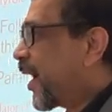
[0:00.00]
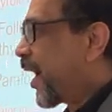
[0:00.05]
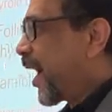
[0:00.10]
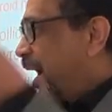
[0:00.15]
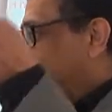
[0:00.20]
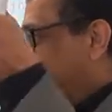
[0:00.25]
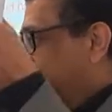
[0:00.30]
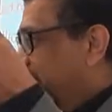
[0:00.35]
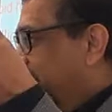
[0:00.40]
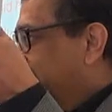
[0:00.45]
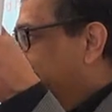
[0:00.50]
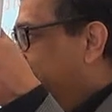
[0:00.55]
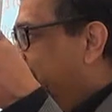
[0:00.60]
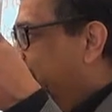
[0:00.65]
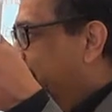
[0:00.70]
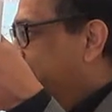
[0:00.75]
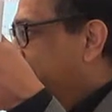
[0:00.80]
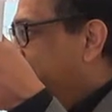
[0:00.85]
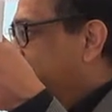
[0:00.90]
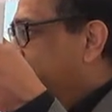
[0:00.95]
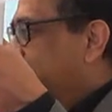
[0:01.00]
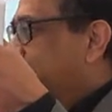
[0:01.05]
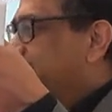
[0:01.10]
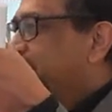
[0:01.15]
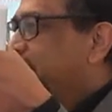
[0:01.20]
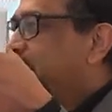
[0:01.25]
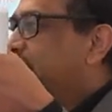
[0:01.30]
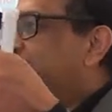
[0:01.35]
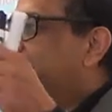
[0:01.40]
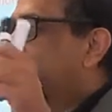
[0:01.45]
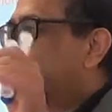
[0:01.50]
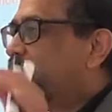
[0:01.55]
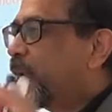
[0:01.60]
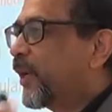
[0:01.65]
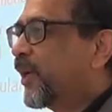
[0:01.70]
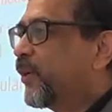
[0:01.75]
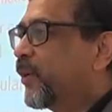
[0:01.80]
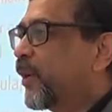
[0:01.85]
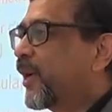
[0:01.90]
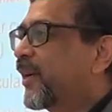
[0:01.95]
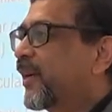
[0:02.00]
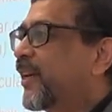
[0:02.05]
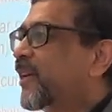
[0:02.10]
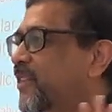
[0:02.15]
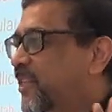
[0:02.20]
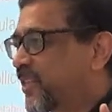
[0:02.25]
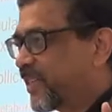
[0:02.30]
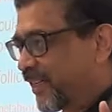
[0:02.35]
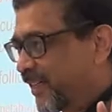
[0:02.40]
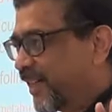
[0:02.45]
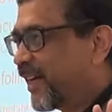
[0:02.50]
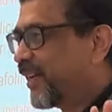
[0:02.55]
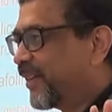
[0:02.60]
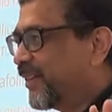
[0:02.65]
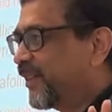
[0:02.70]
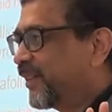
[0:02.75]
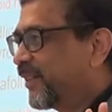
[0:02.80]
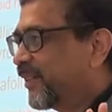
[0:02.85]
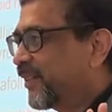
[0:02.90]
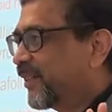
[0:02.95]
high, even when you are resting, right?